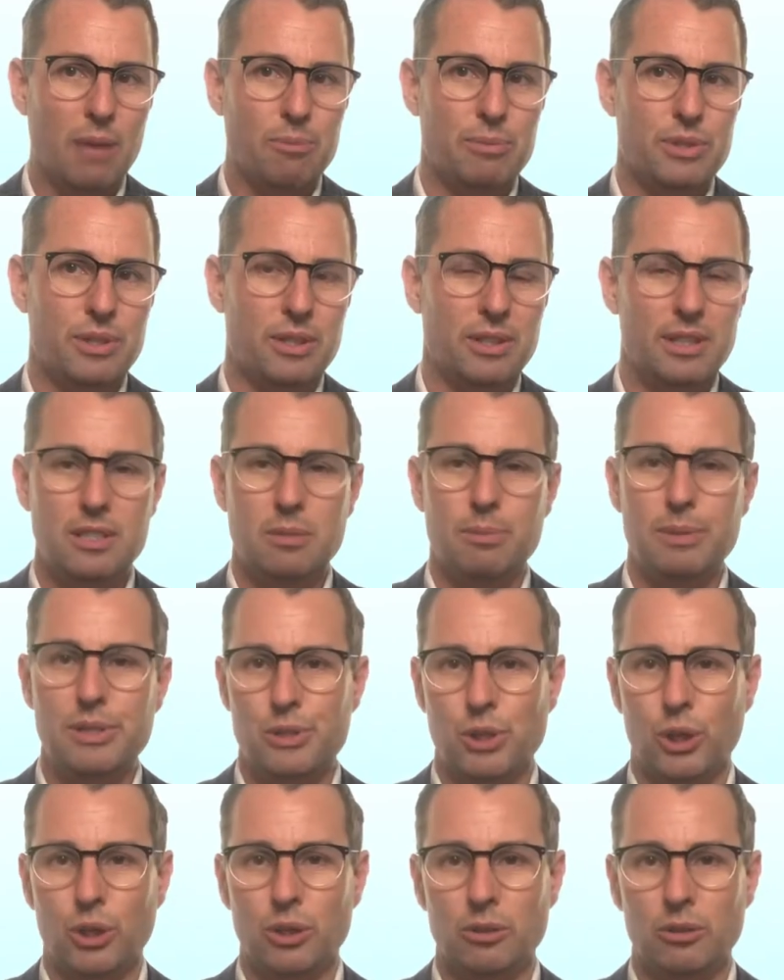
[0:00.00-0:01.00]
that need to be
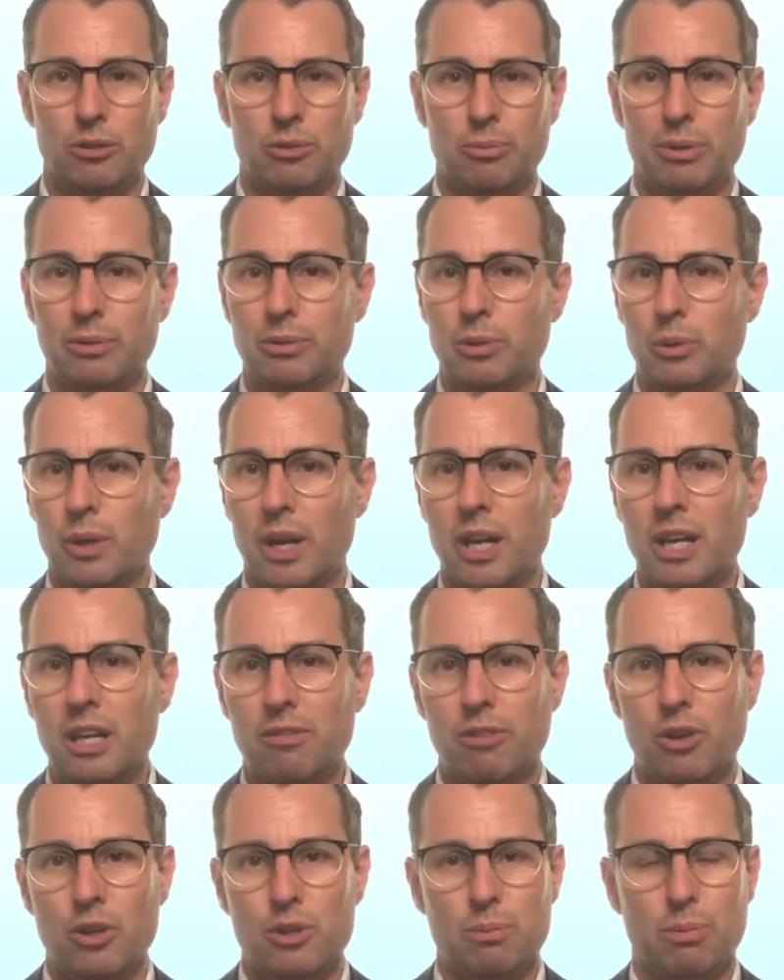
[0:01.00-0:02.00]
solved before any of
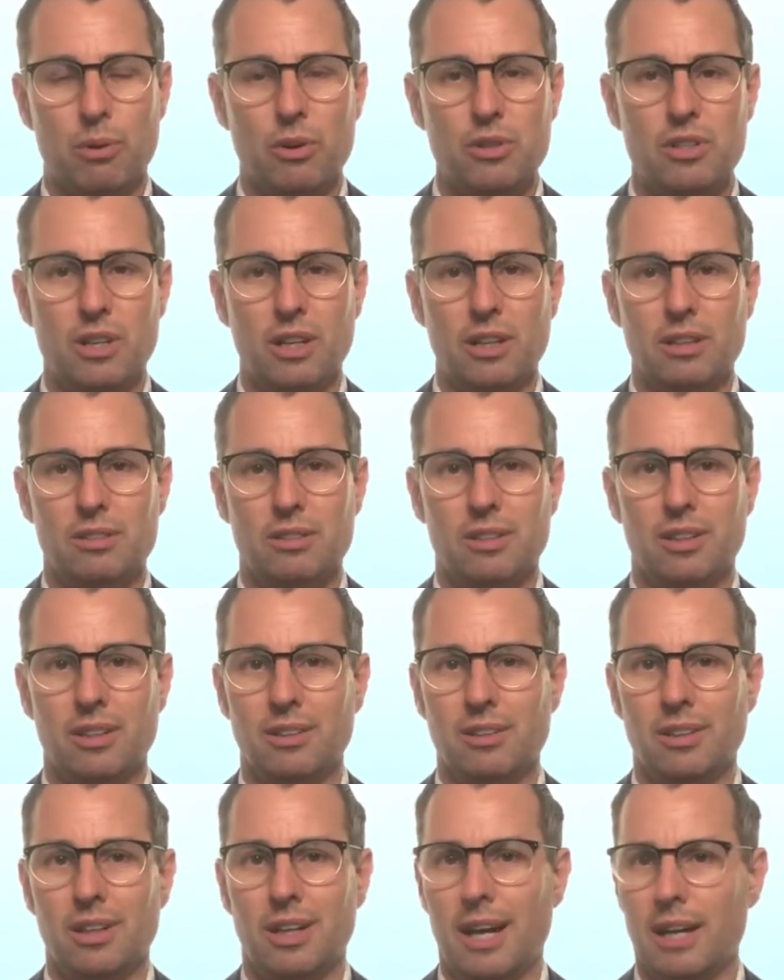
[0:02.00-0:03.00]
those projects can
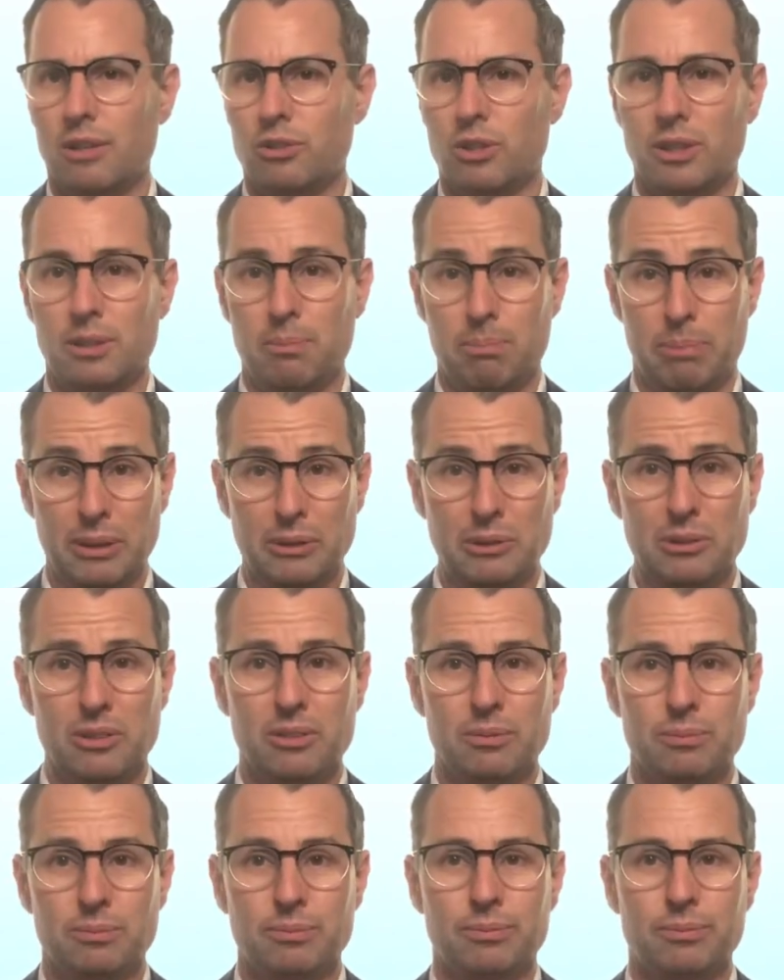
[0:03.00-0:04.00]
get actually built.
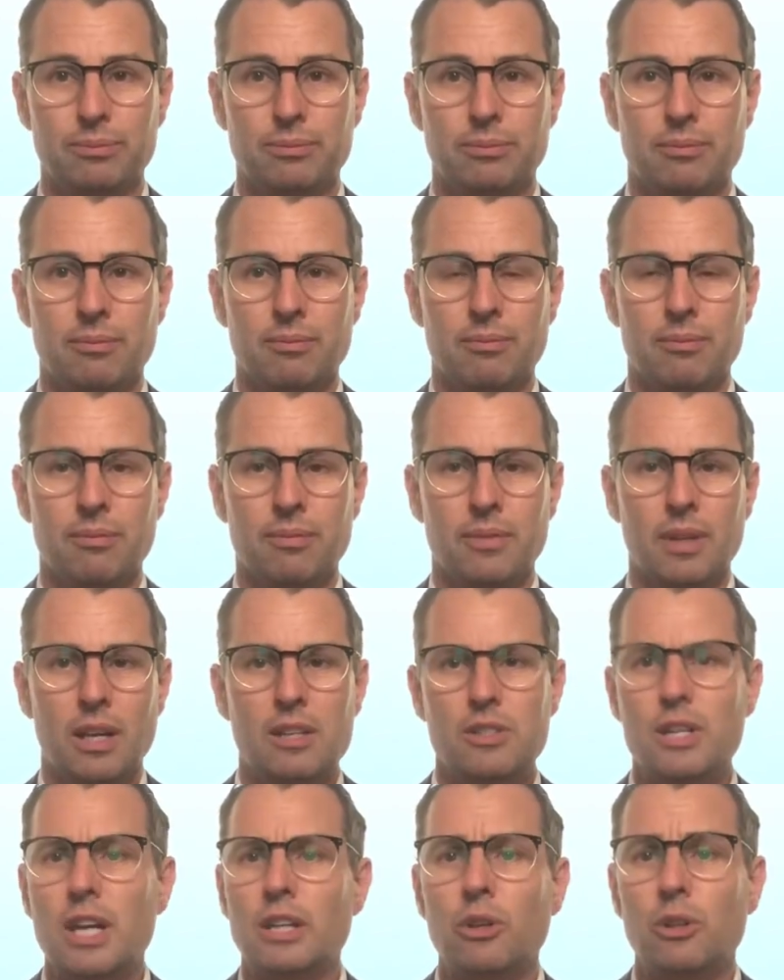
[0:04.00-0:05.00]

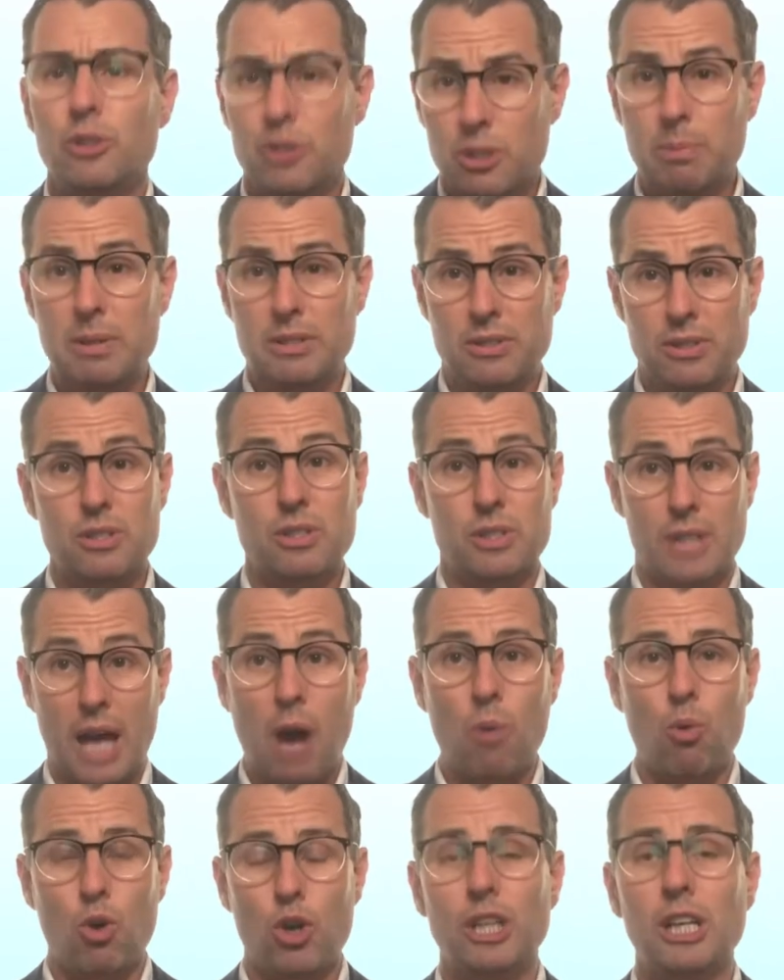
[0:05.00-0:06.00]
Technology businesses are
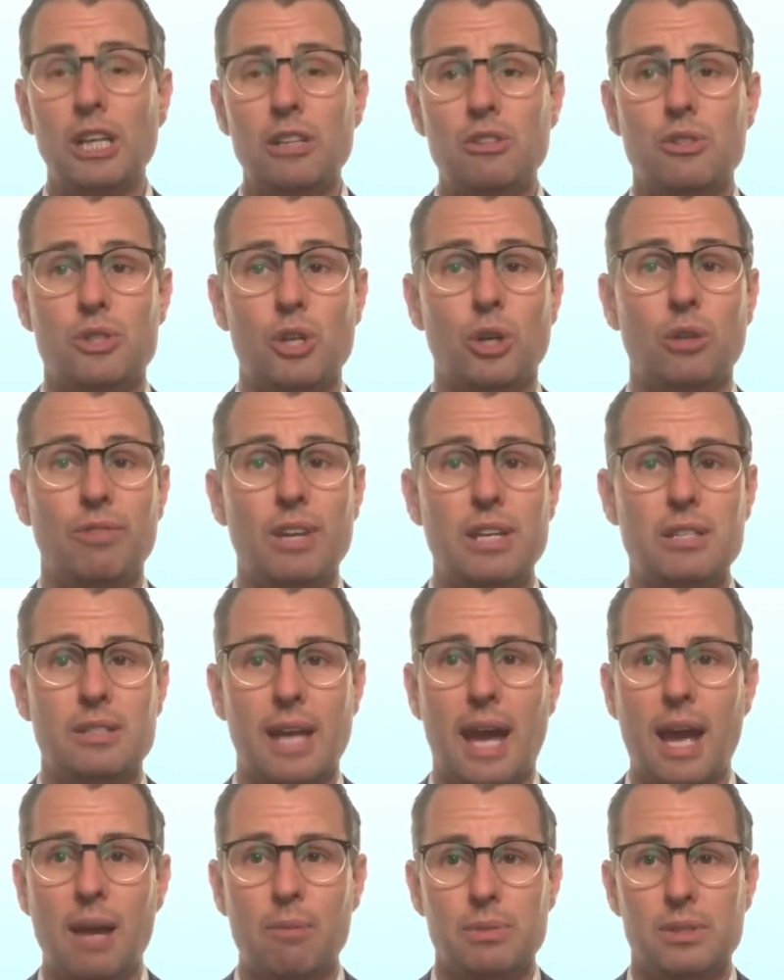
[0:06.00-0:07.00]
working to solve these
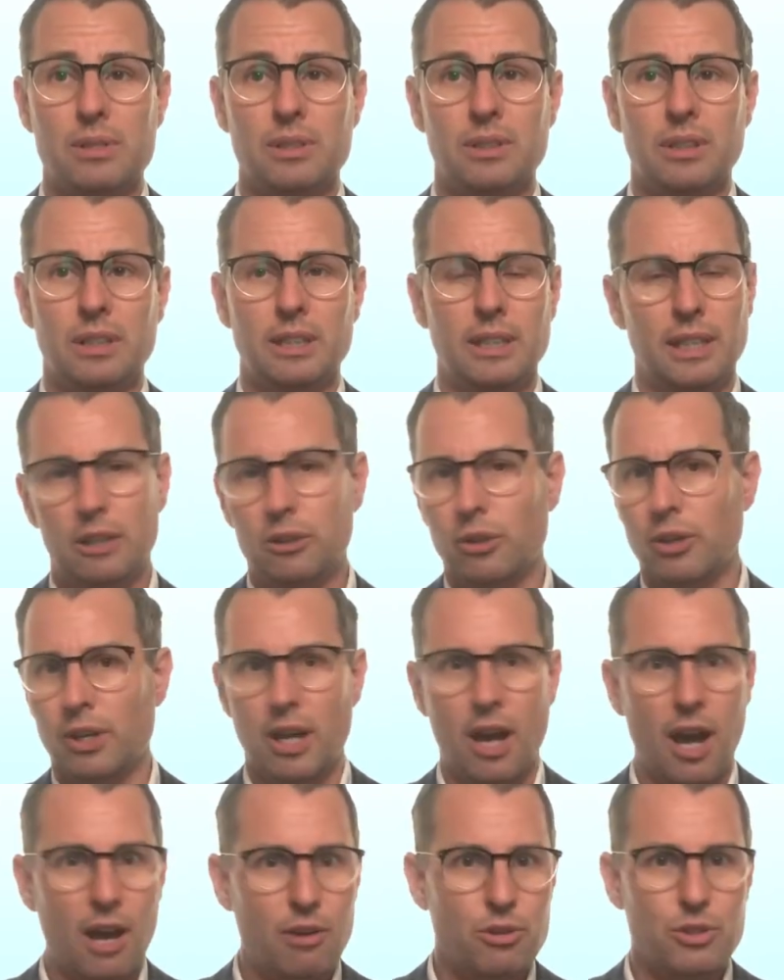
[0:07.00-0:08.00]
gaps, including
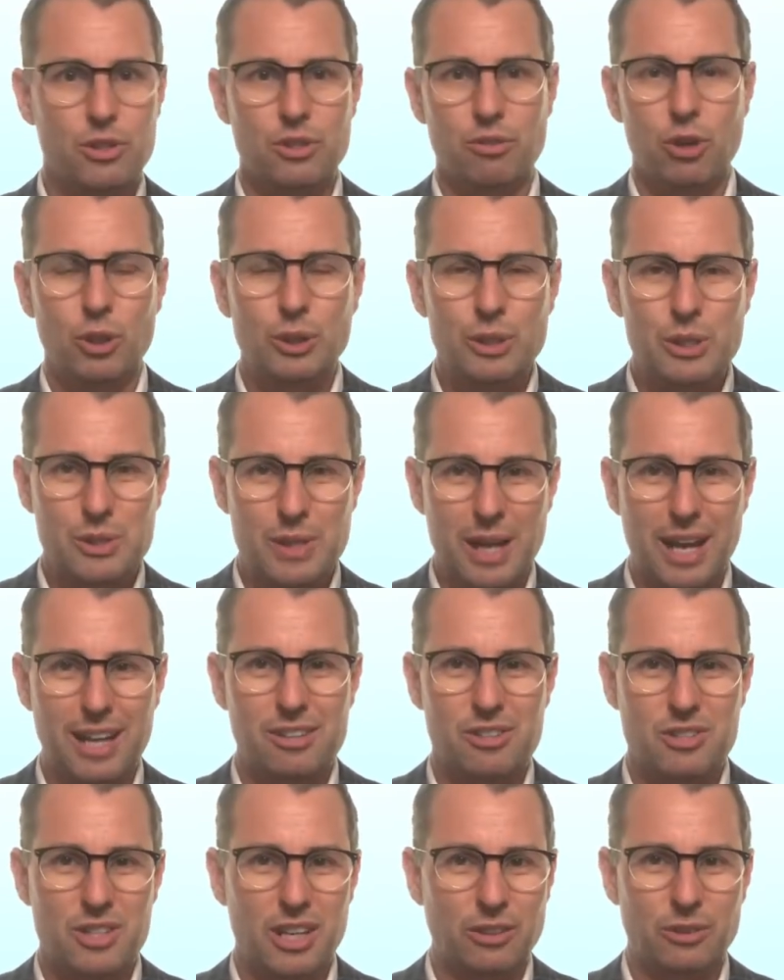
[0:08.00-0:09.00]
hundreds of early stage
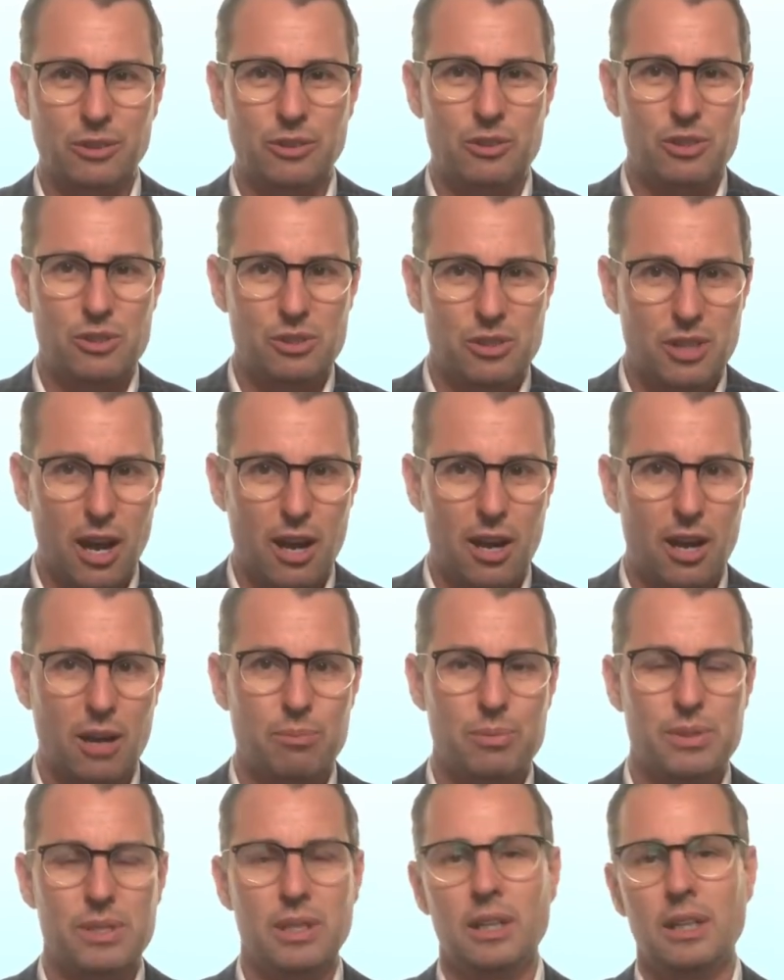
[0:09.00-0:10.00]
technology
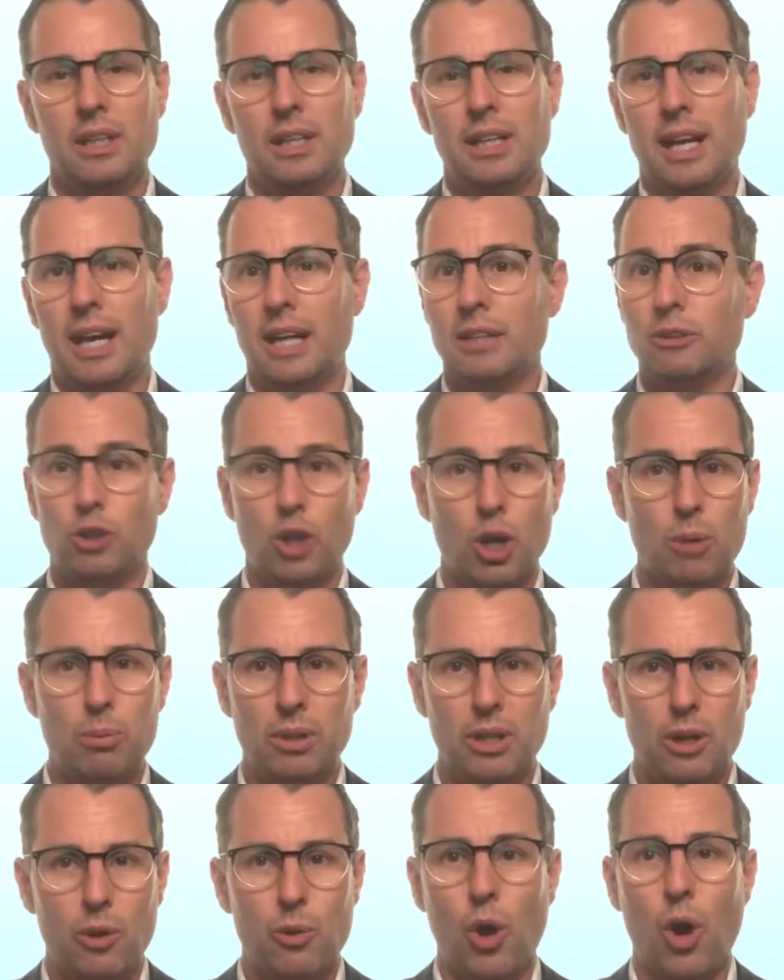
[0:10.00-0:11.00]
startups and global
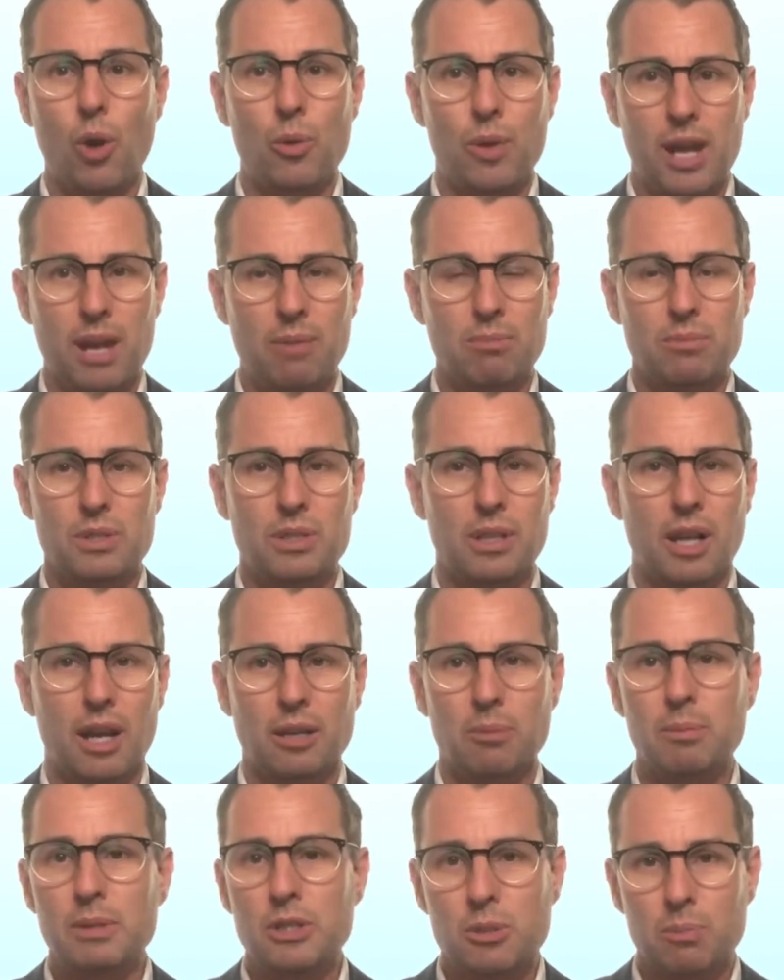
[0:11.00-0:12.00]
OEMs like
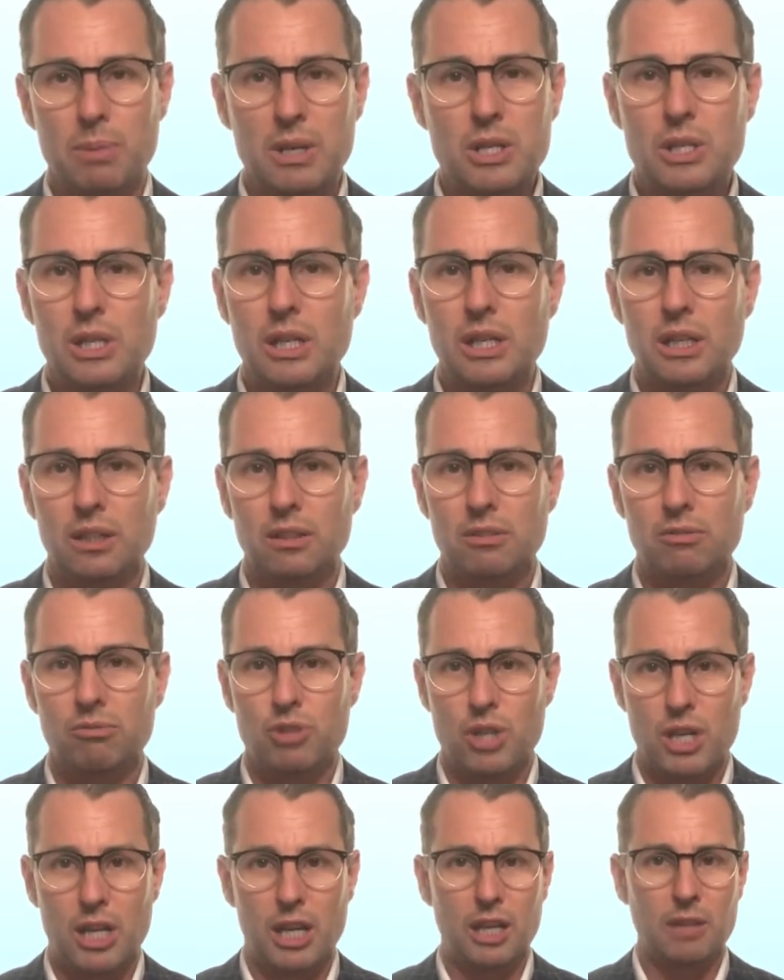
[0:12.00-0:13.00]
Mitsubishi and
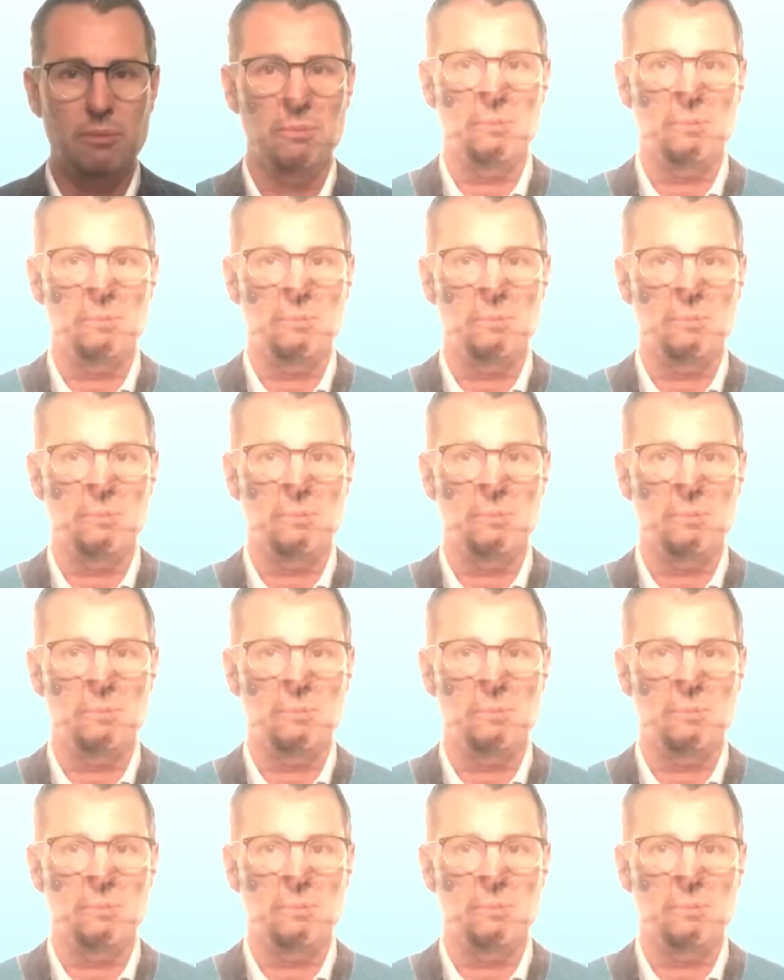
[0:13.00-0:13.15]
GE.